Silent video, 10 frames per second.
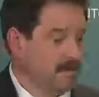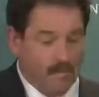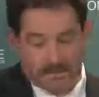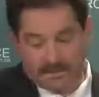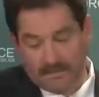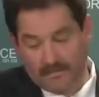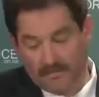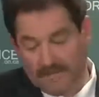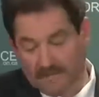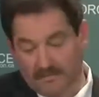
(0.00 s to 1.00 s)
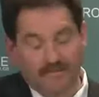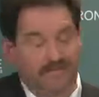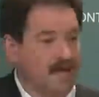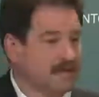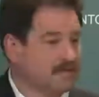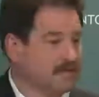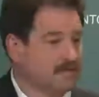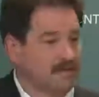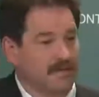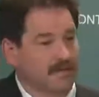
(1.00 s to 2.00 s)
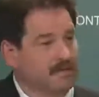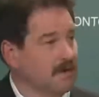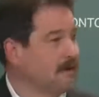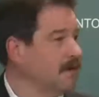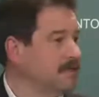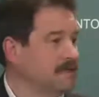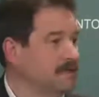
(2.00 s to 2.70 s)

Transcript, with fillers: they want to make them move faster and terrorize